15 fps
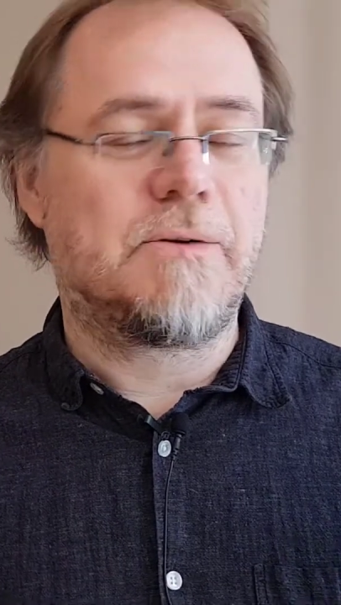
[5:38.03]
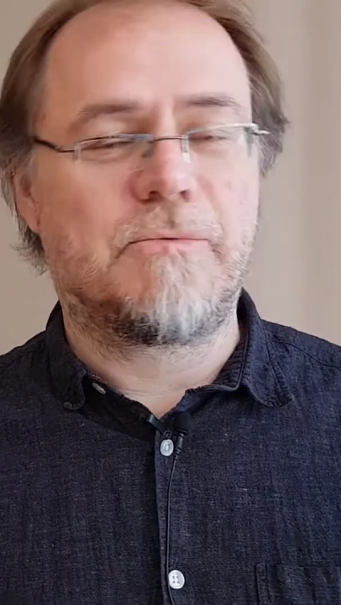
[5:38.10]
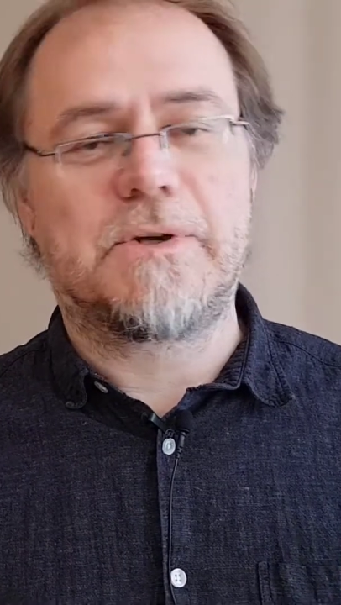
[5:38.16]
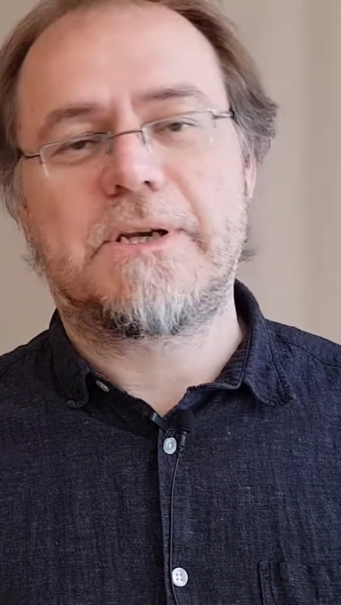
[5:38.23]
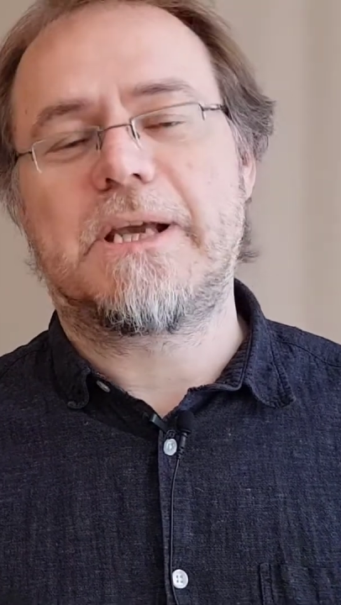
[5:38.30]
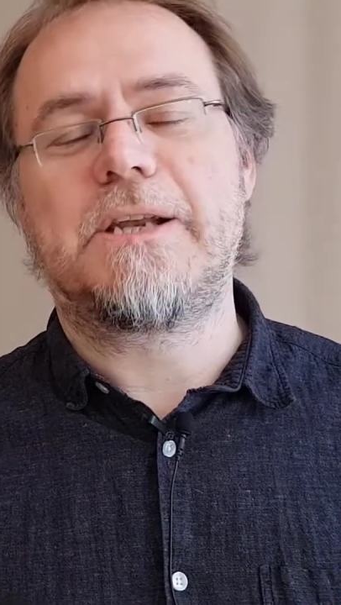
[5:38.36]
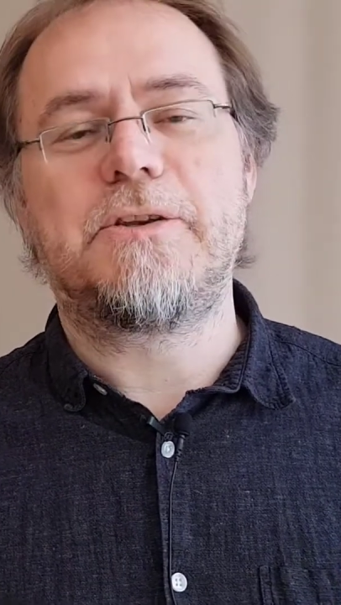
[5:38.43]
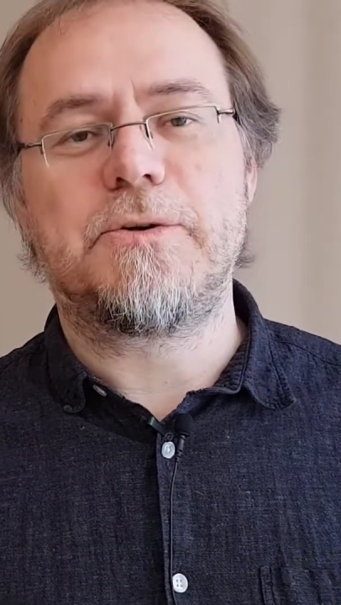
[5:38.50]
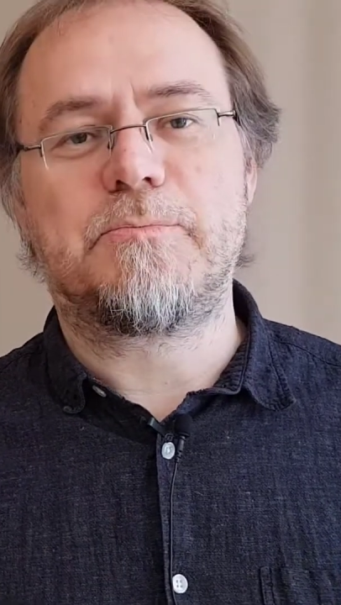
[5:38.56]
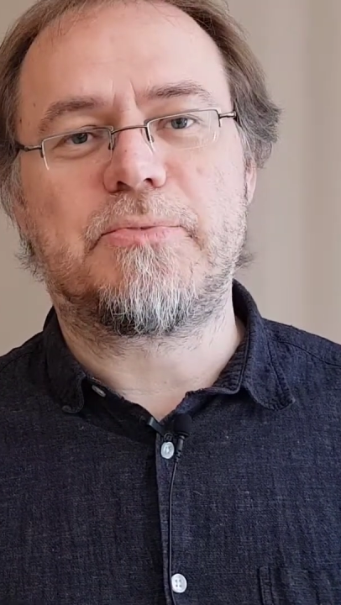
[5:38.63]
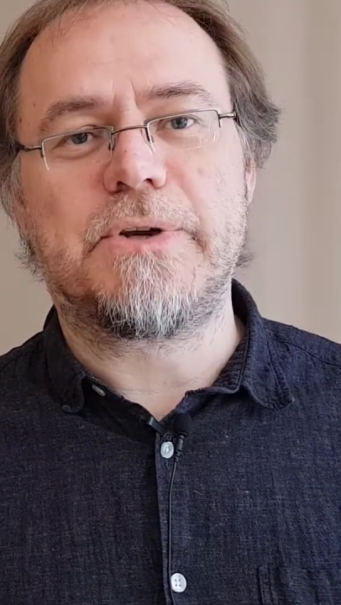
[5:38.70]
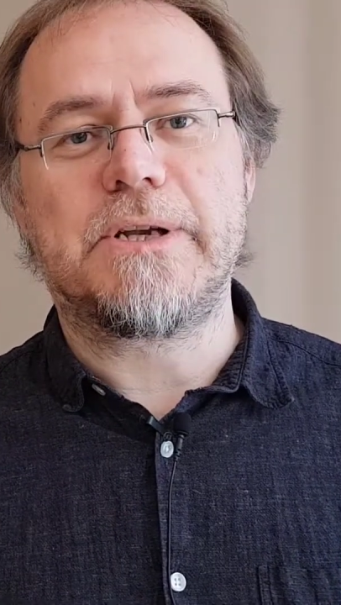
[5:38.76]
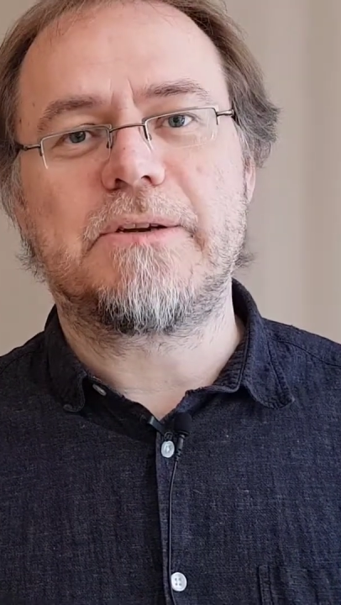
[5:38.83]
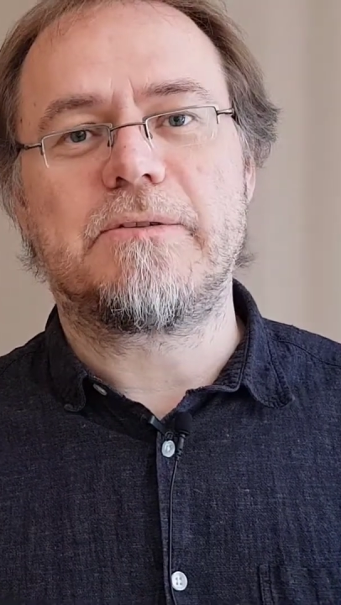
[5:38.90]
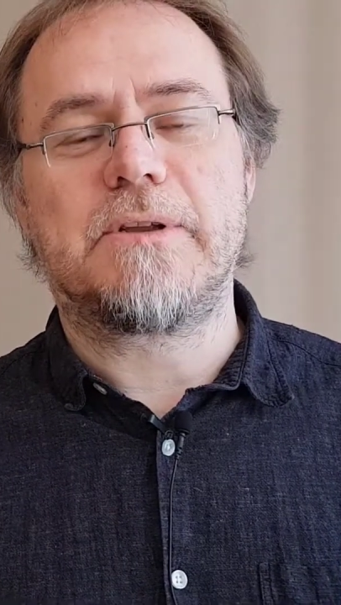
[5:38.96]
and what can you
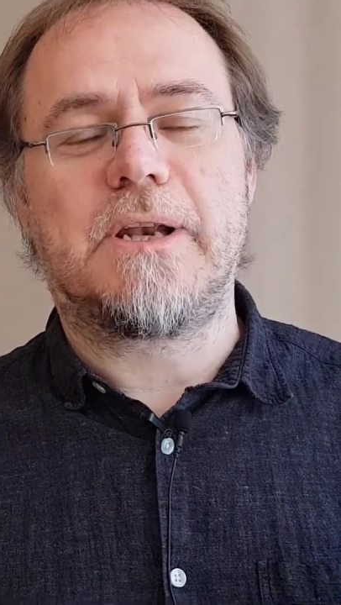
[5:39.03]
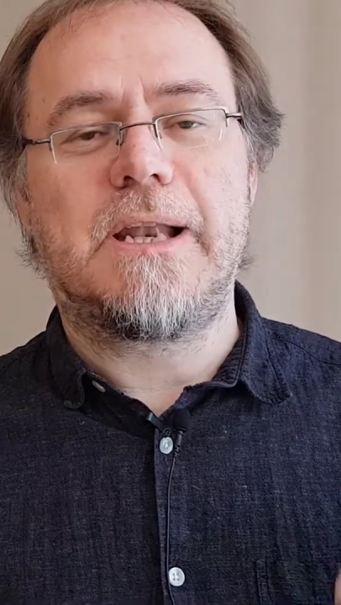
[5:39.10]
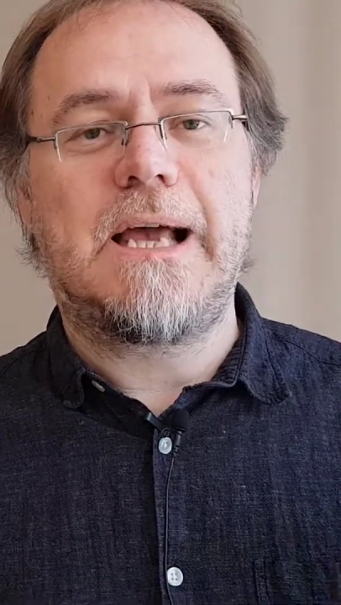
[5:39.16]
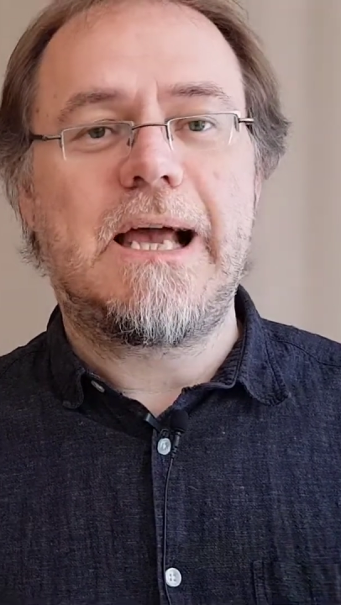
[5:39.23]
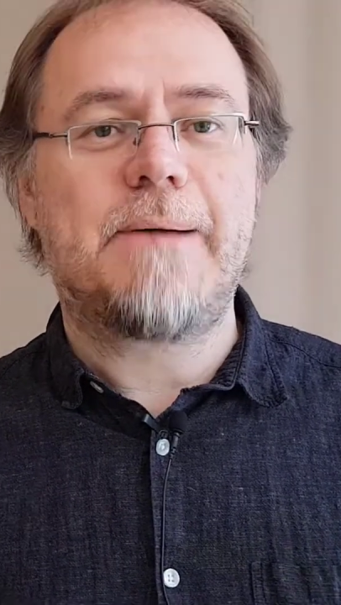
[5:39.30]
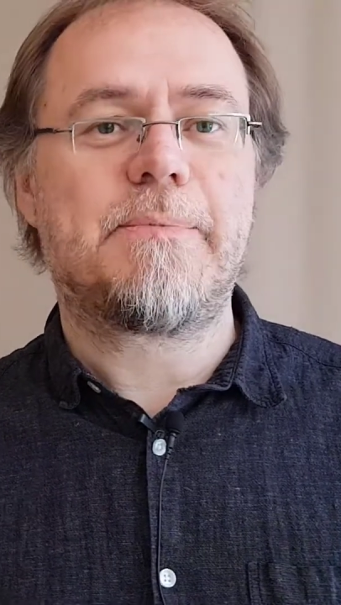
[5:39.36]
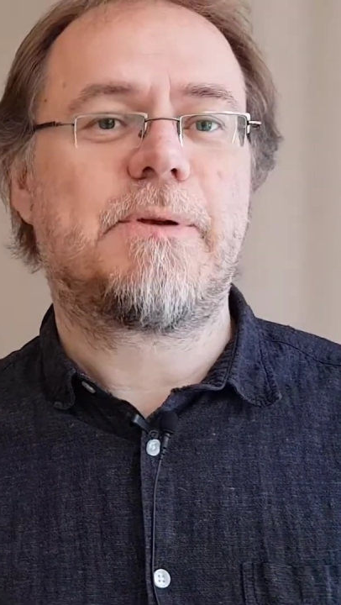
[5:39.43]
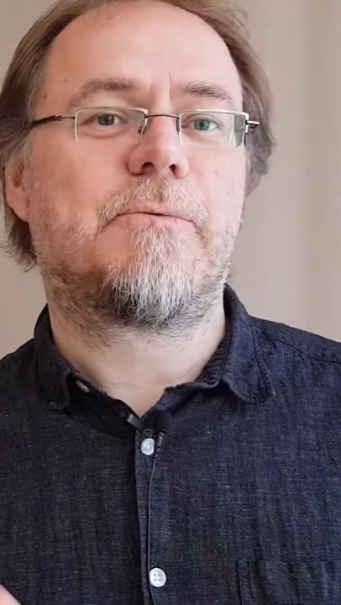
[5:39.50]
bring to the lab,